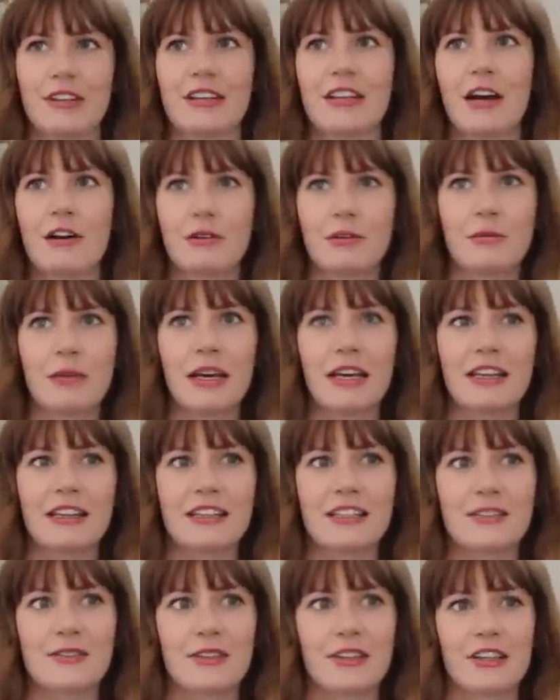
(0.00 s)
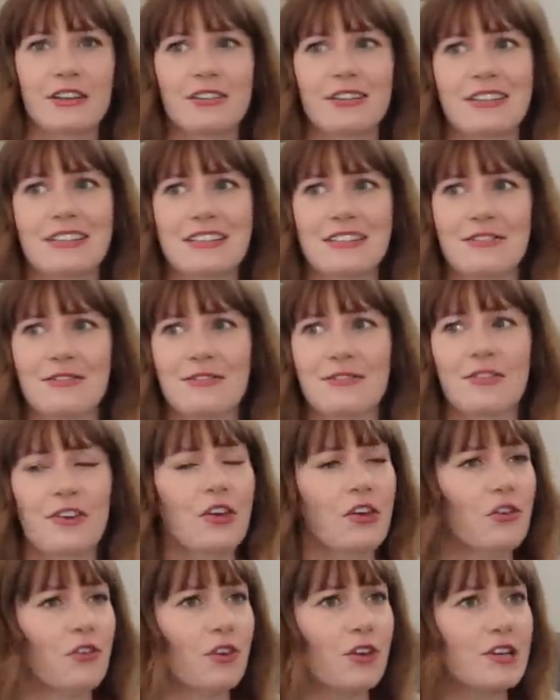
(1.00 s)
now in making this video, it doesn't
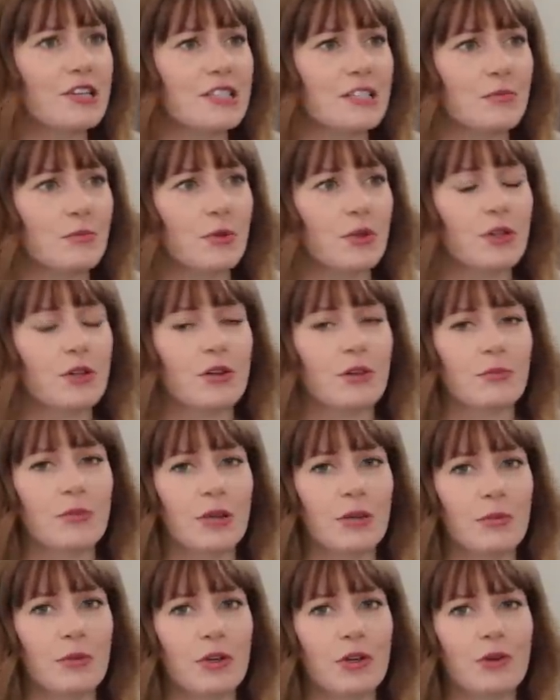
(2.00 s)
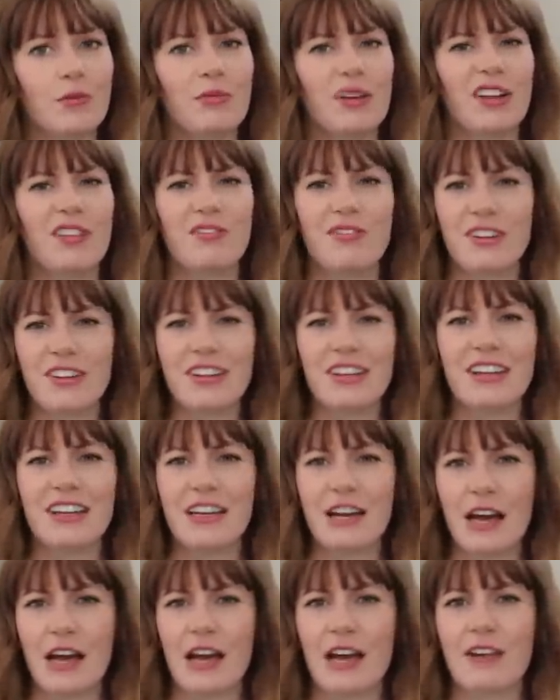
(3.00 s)
feel very simple or minimal, but I feel
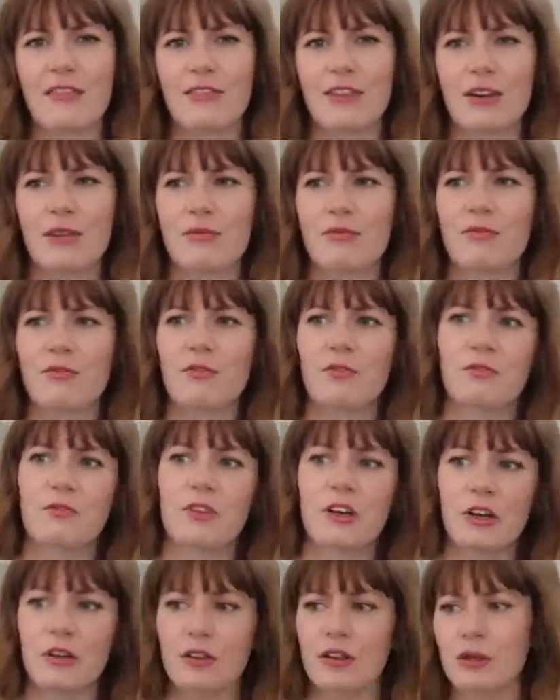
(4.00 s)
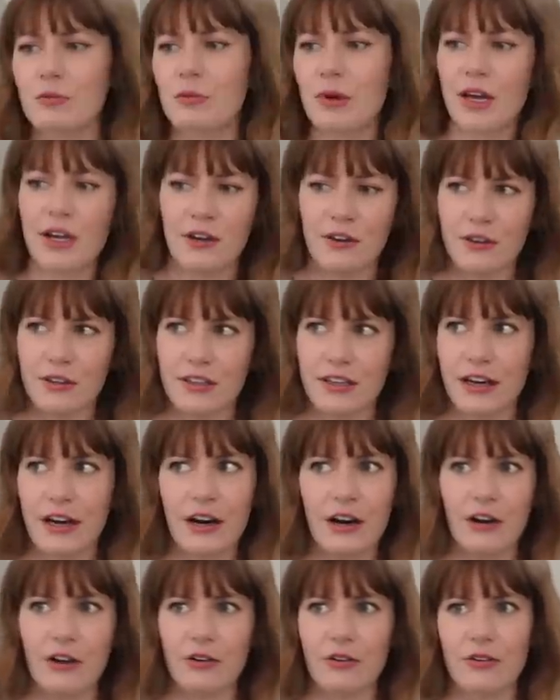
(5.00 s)
like I have a fairly pared
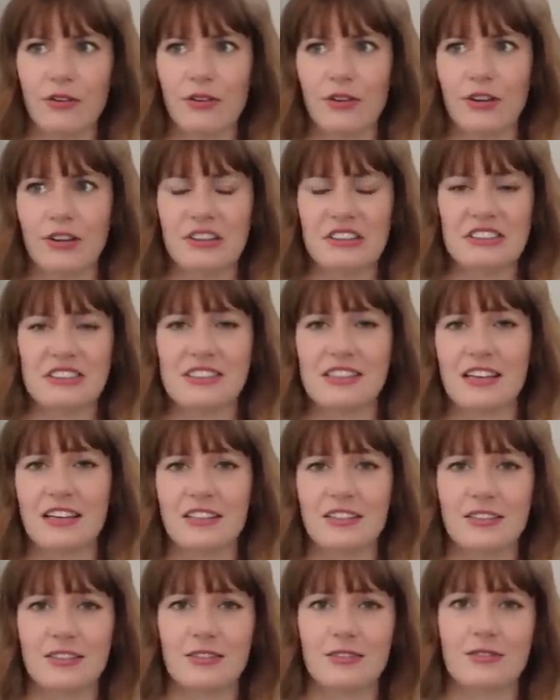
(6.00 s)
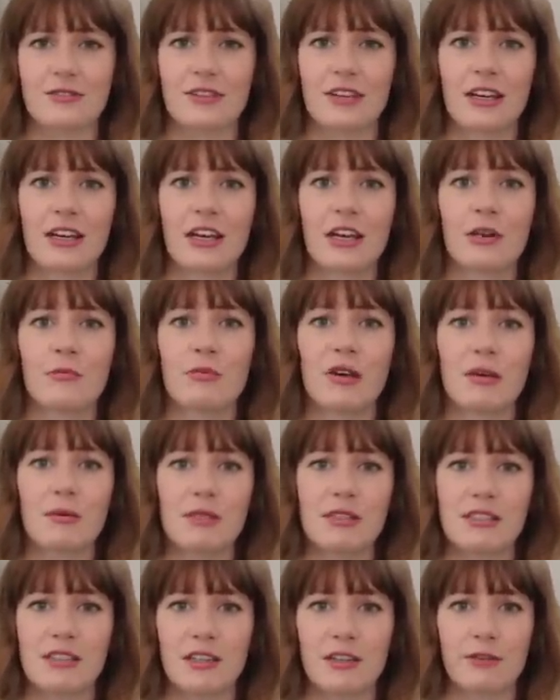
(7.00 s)
down set of
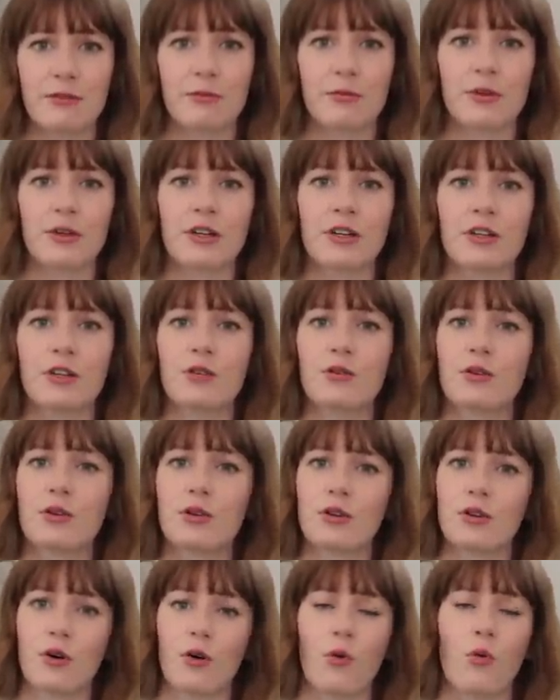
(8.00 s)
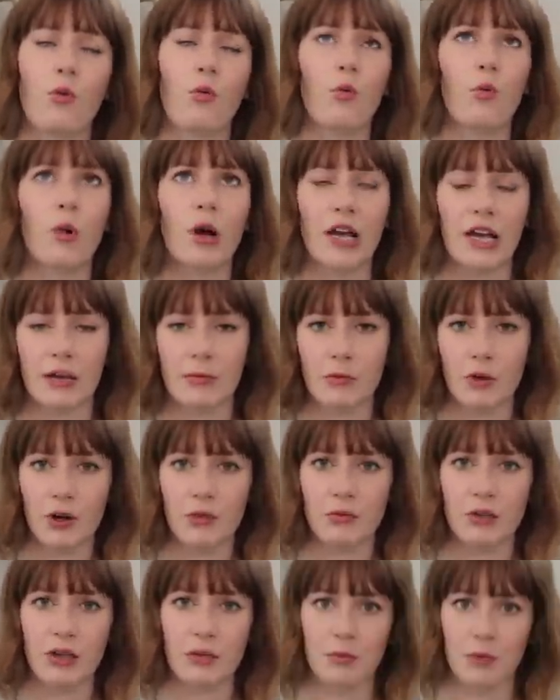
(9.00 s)
baby stuff, but you could go way
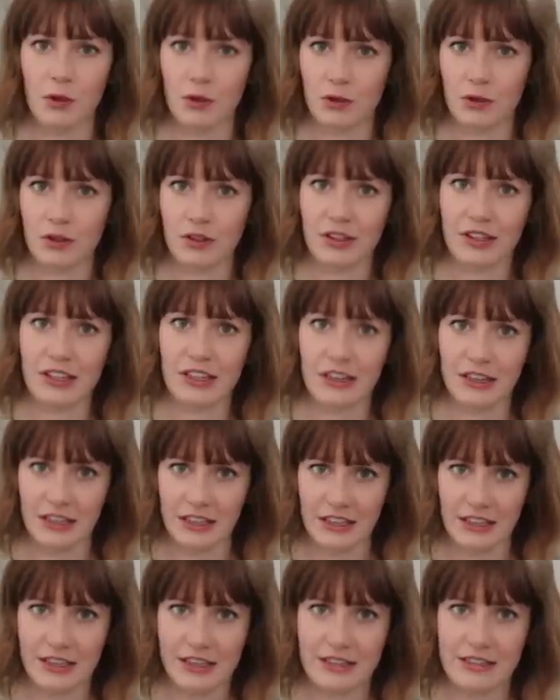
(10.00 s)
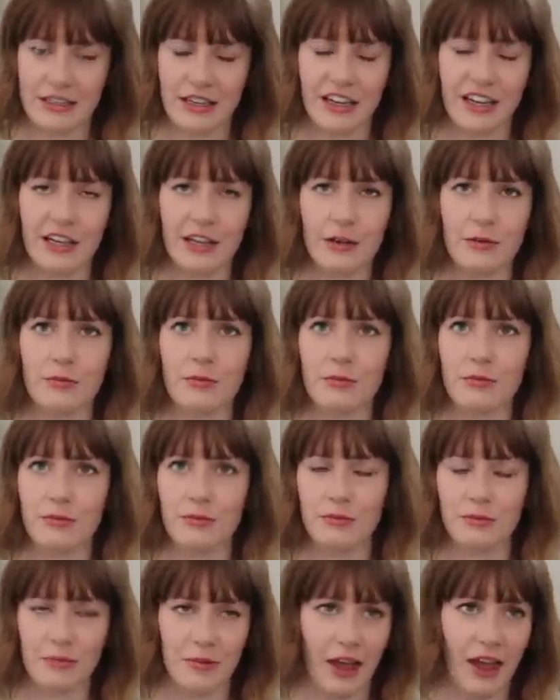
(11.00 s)
more minimal than this. I am
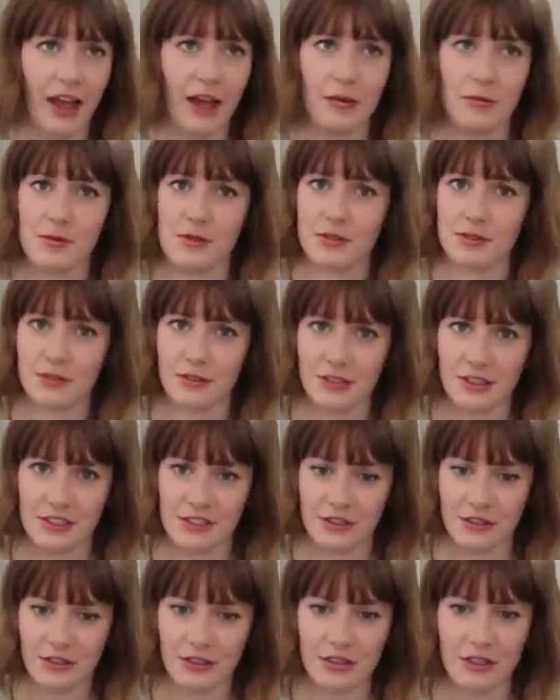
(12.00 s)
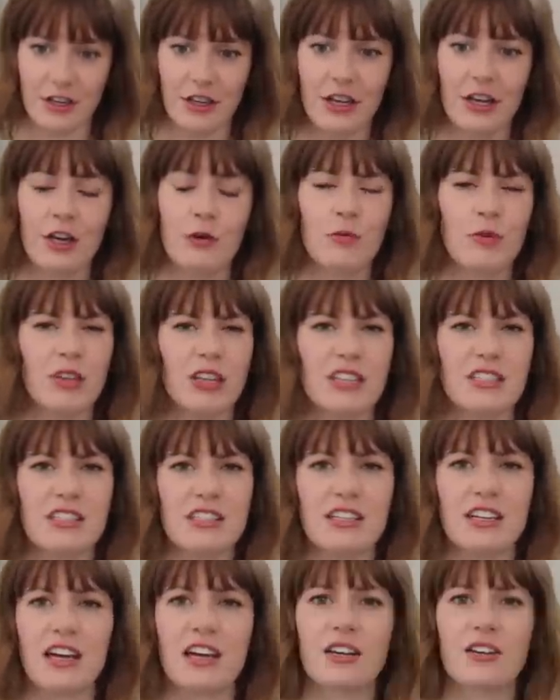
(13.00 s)
absolutely certain. But this
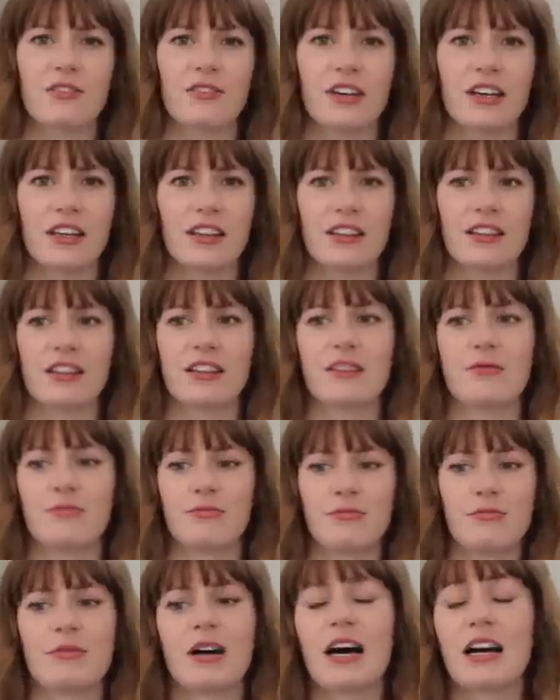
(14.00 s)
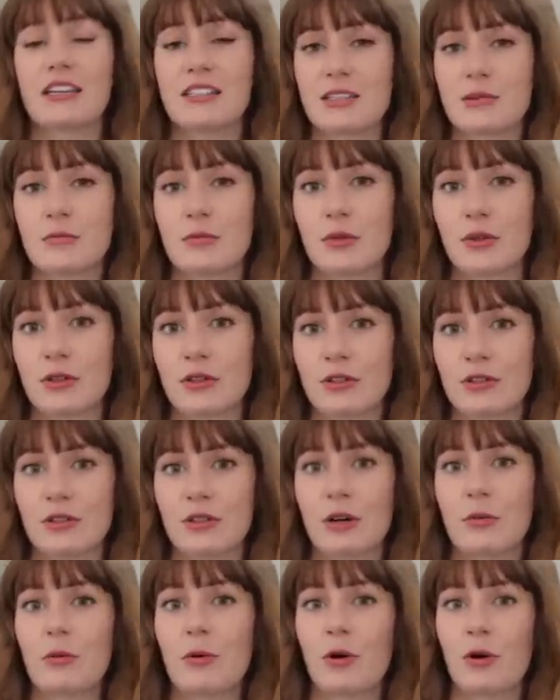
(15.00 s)
is kind of like my
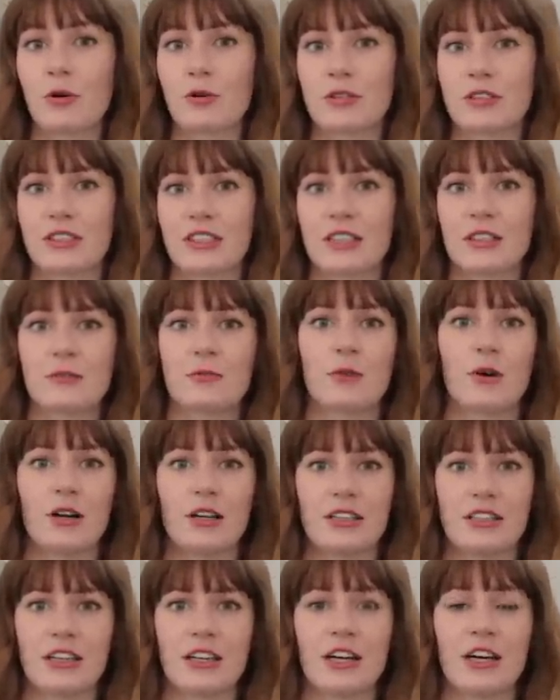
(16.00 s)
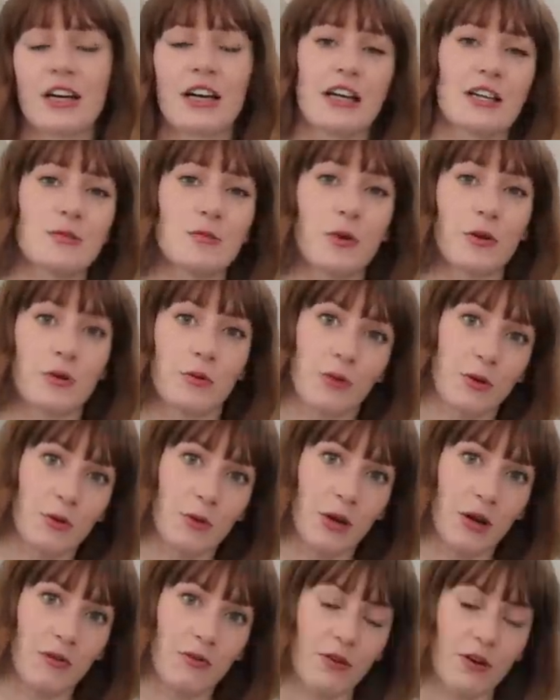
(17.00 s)
simple approach and what has worked really
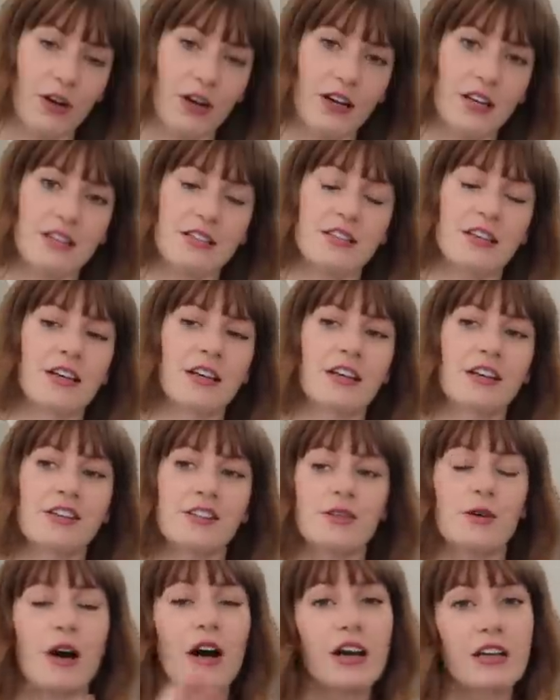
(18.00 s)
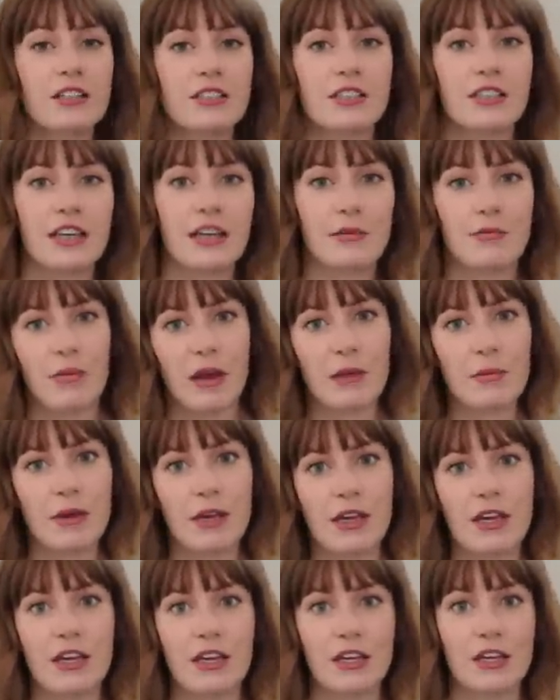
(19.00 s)
well for us. So onto like
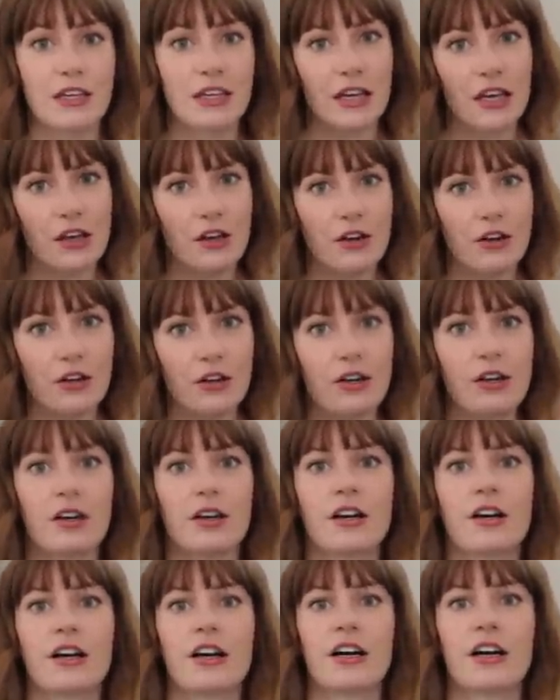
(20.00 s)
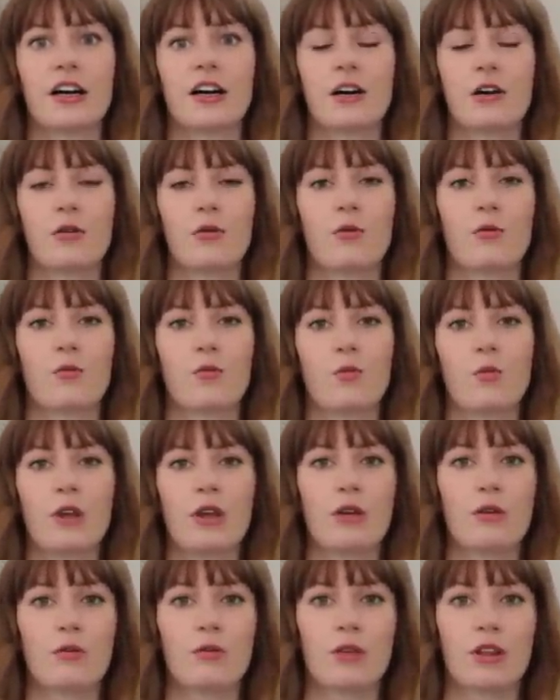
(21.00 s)
baby gear. Uh,
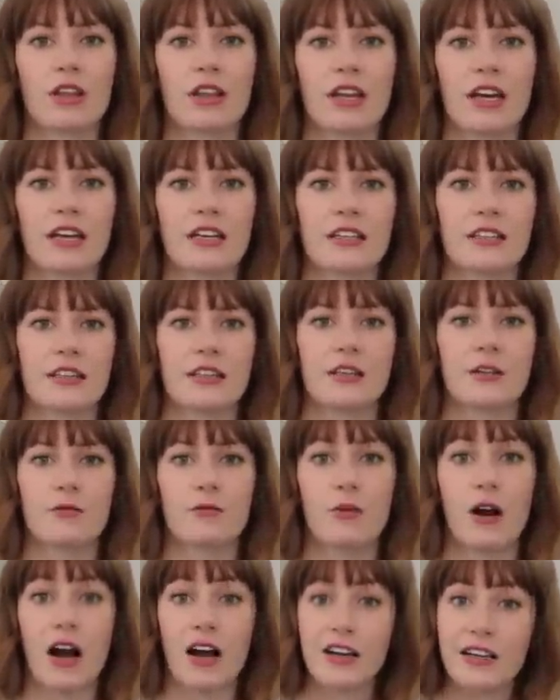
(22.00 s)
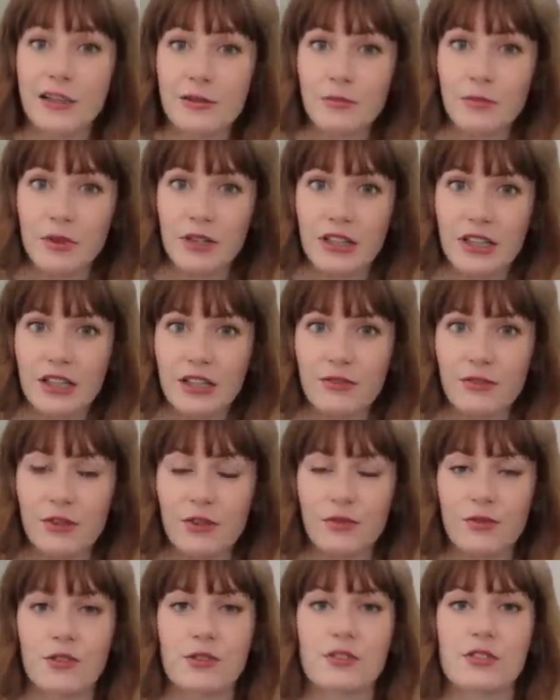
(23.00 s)
we really liked the rock and play for
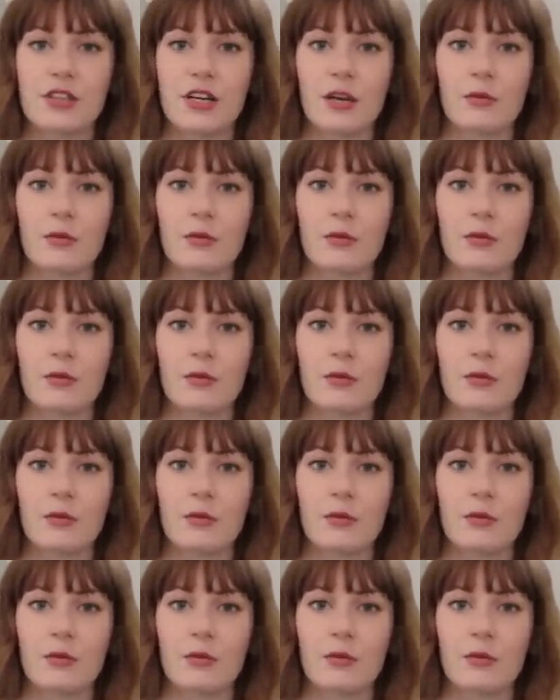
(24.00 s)
the first